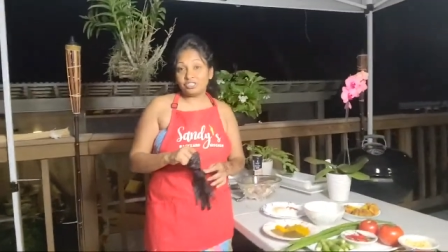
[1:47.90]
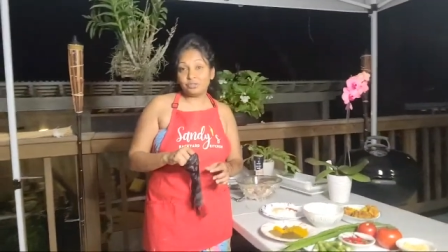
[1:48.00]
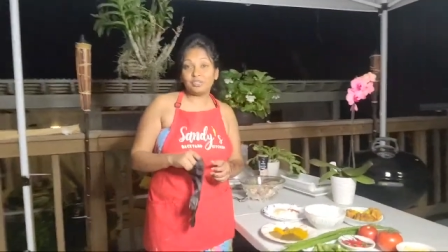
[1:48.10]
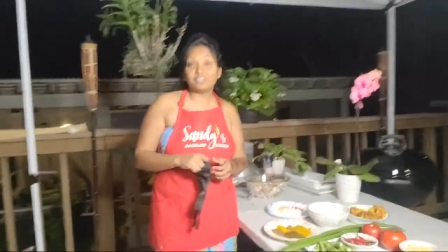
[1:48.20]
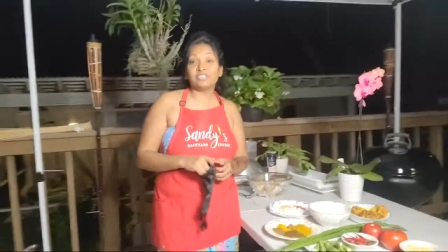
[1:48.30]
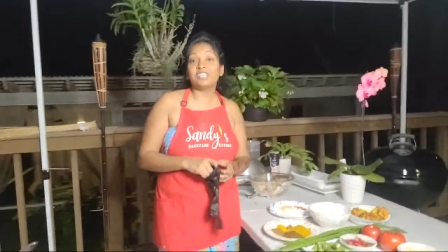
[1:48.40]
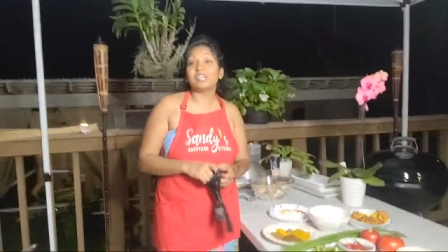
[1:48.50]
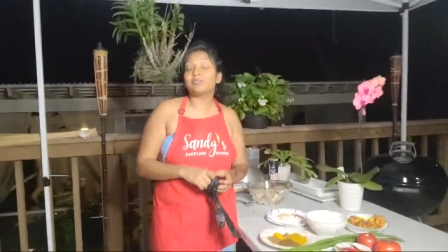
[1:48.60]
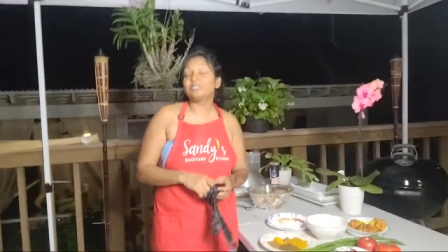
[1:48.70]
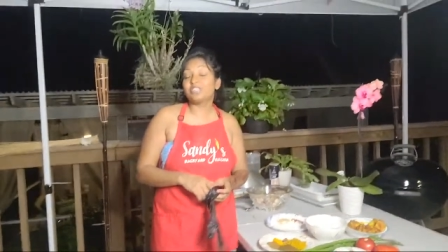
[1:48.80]
we're gonna take
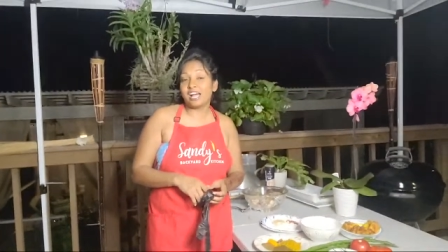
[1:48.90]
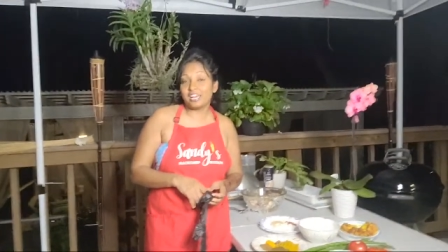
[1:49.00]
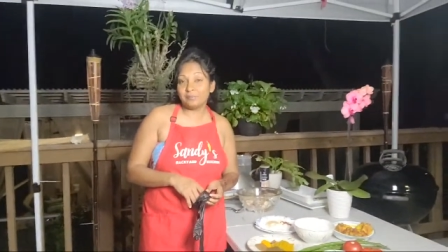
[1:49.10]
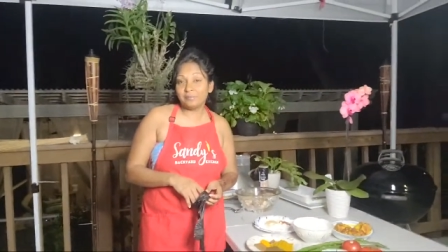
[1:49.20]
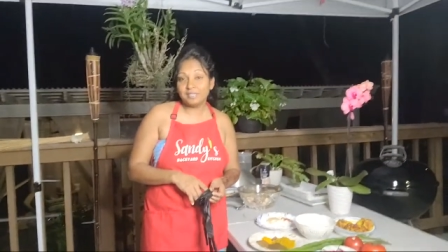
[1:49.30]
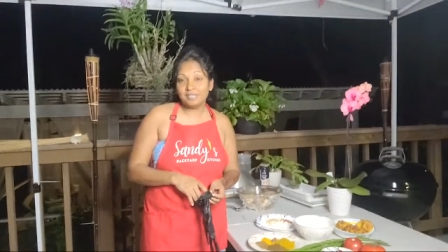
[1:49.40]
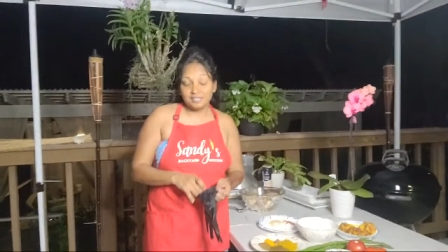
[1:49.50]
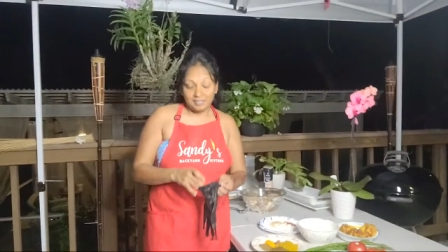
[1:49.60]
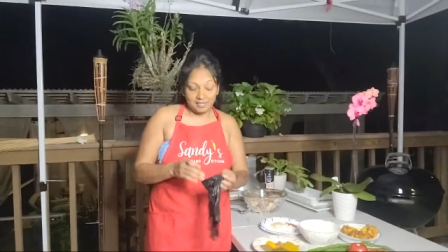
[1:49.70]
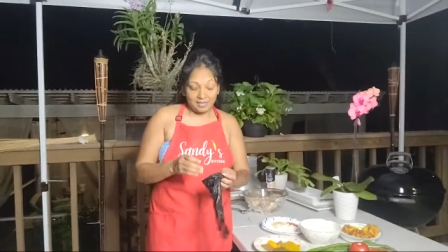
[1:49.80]
our time
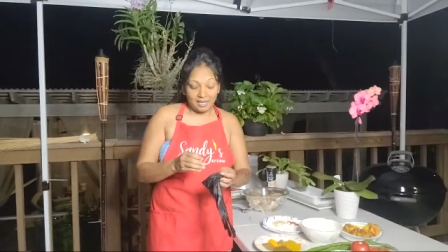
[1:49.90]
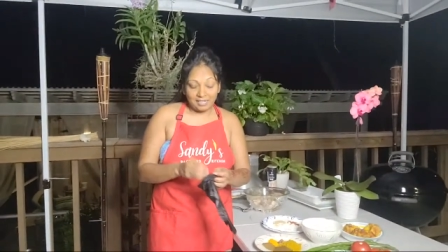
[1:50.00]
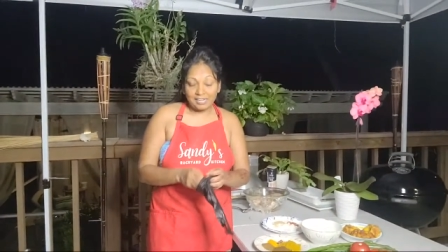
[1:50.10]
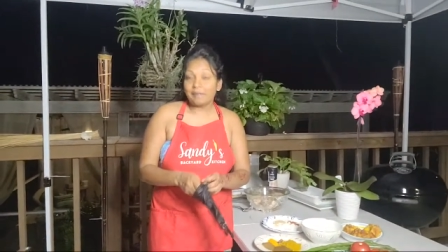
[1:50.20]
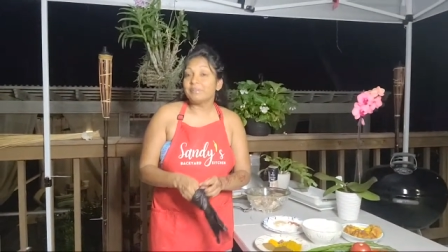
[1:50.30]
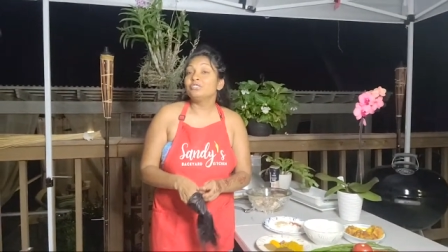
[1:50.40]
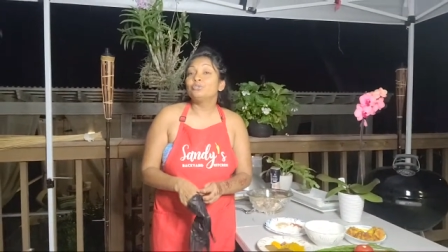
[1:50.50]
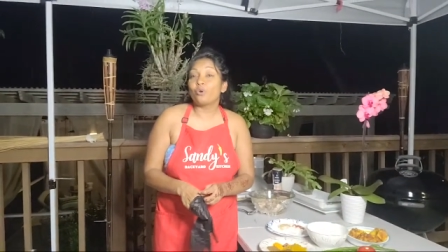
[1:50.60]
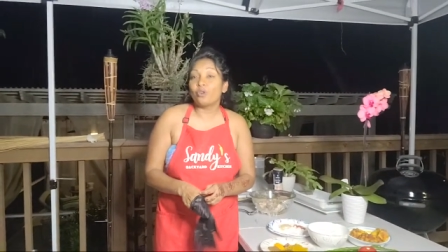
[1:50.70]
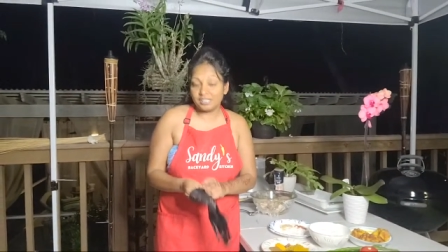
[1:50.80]
and i'm um,
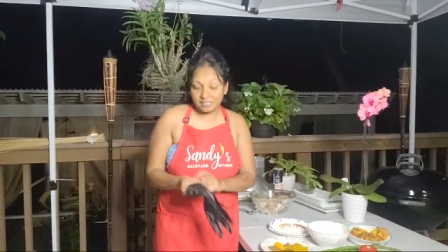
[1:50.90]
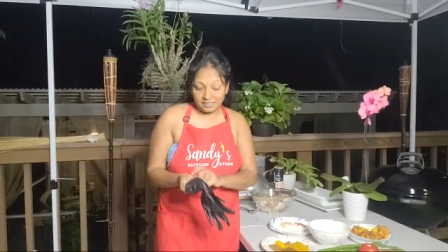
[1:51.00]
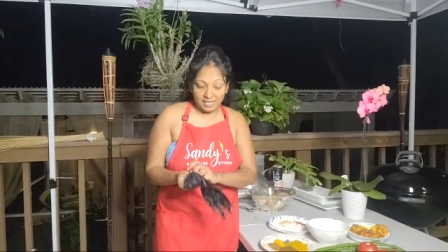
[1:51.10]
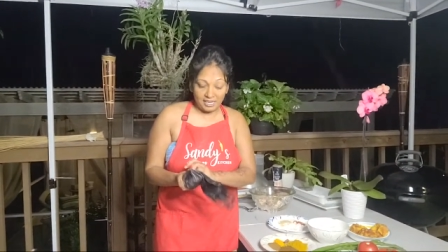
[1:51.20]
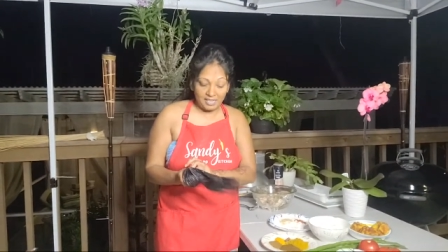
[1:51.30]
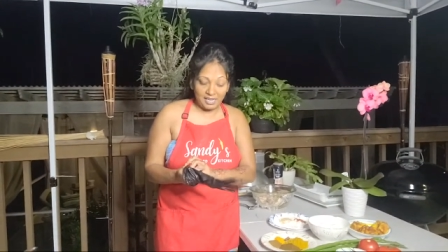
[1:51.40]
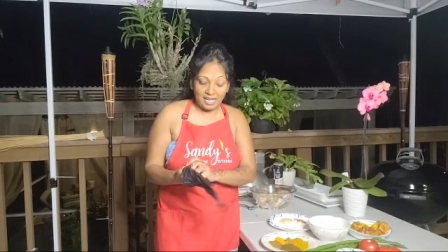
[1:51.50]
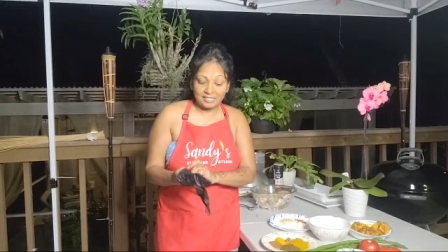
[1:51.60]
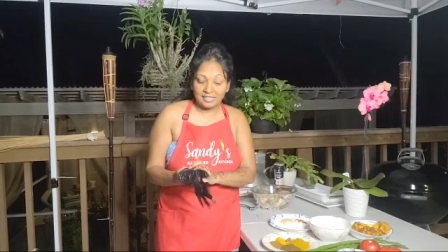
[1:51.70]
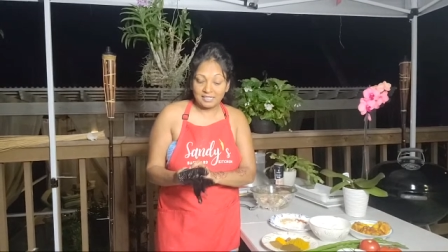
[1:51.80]
enjoy this day
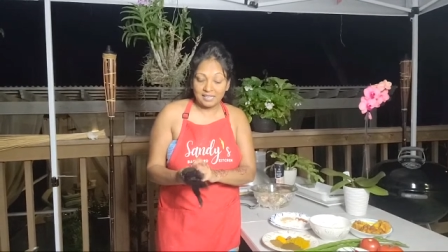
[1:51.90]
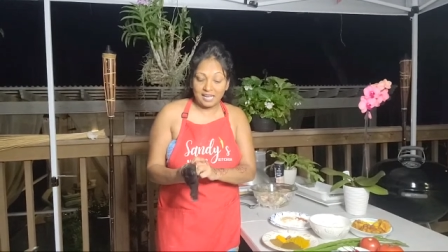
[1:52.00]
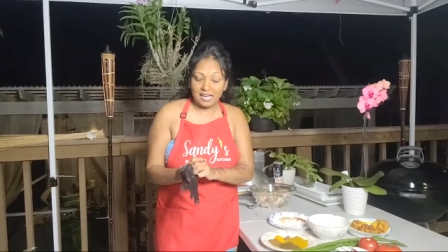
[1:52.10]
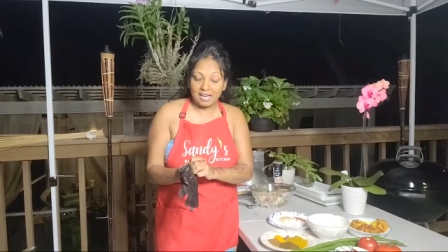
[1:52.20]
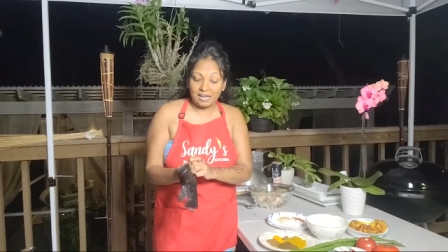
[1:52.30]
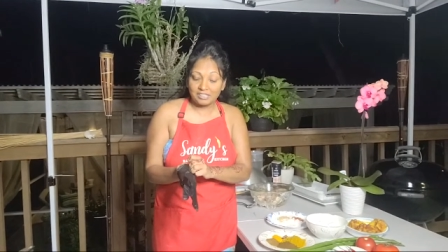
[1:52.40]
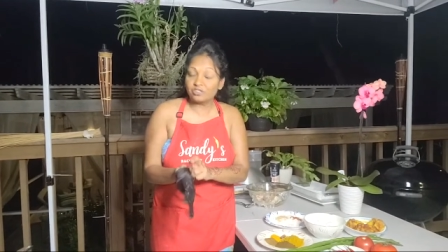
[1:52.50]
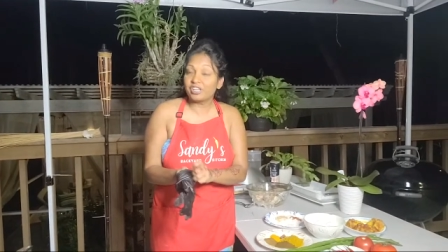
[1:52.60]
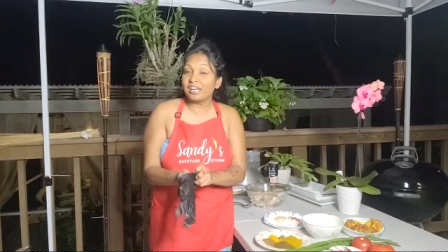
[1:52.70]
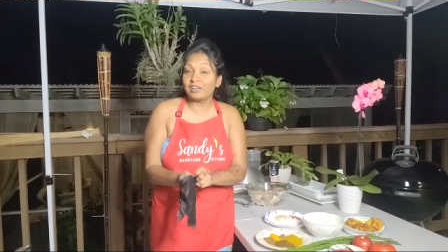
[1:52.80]
and uh, as you're
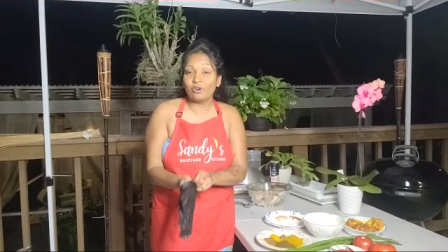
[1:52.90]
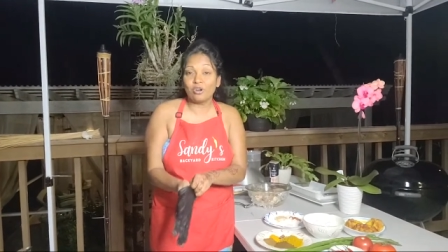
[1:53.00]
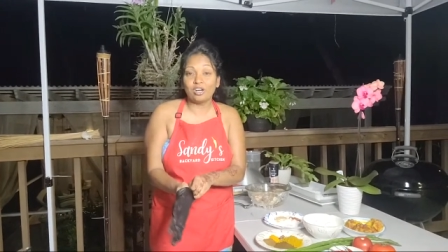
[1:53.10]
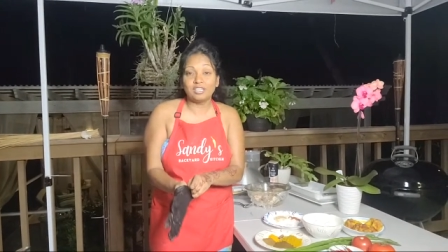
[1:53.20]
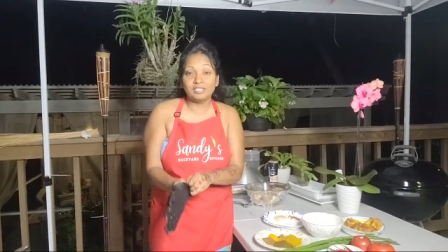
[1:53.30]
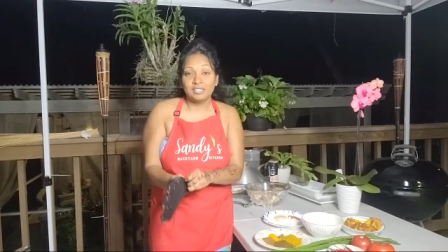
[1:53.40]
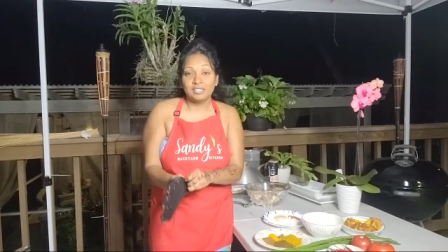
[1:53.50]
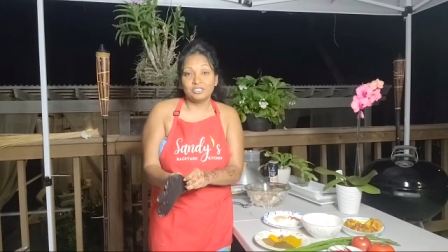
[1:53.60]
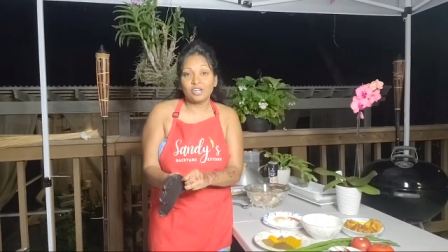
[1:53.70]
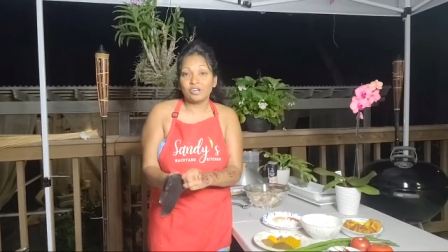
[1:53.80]
getting on
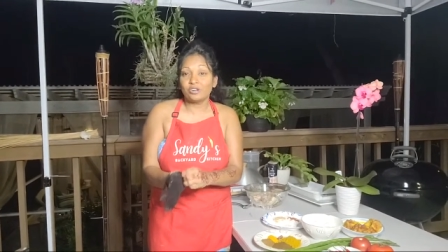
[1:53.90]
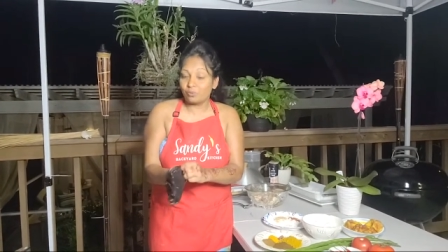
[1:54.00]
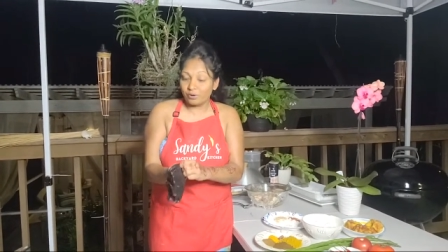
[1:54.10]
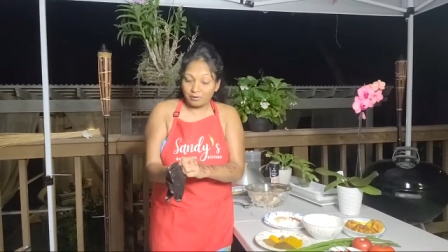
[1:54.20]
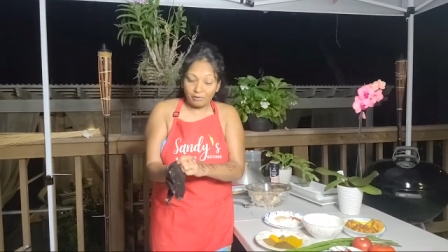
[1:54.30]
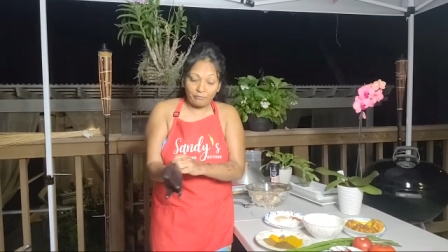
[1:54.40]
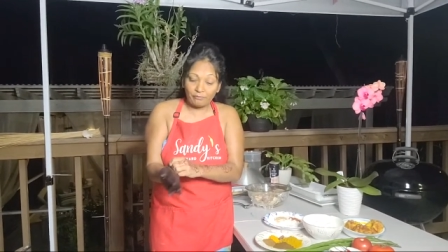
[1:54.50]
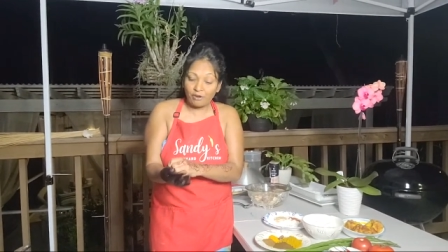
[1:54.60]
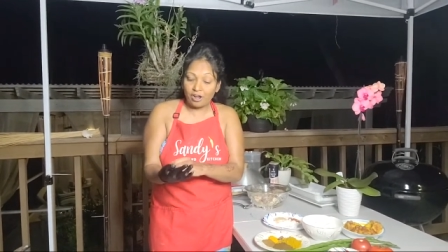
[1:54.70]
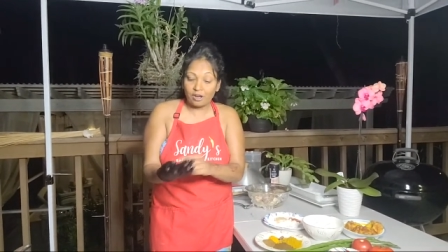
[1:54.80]
shout out where you're
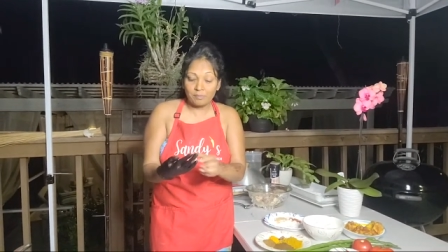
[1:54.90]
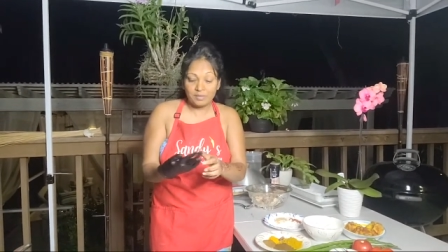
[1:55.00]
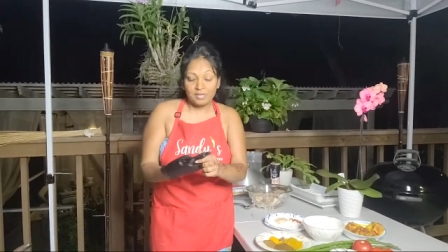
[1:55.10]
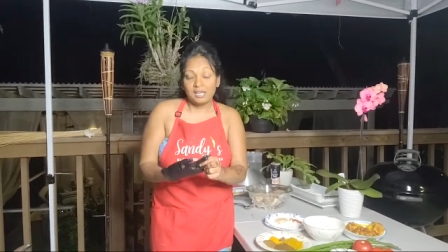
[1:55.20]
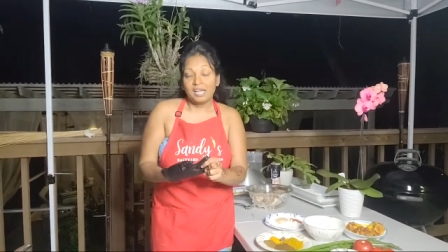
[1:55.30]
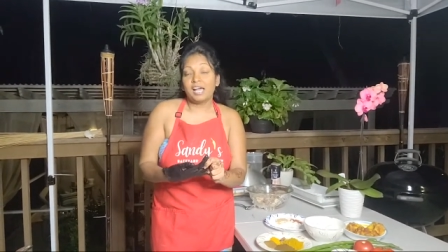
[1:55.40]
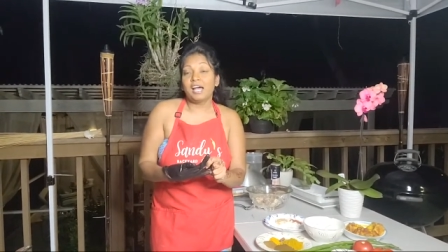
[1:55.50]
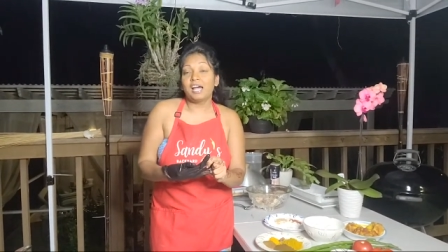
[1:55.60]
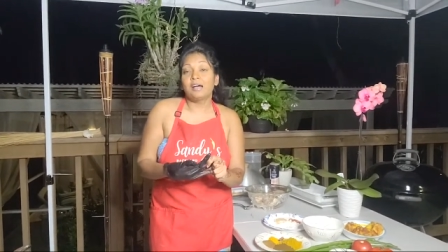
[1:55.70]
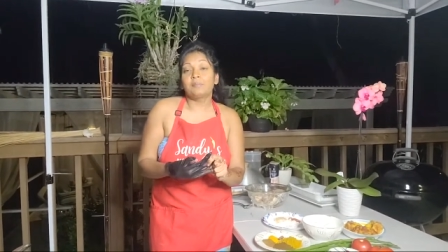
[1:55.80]
from
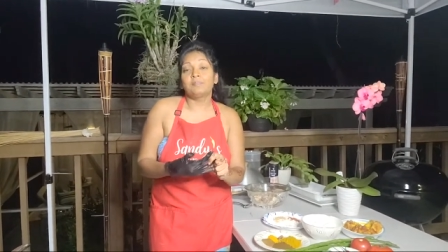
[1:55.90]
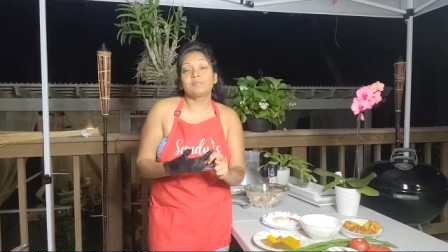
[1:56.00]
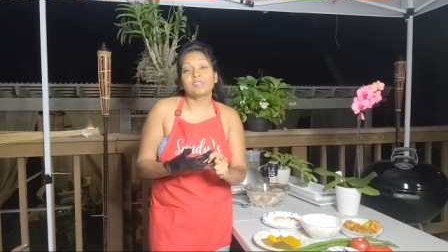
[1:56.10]
um,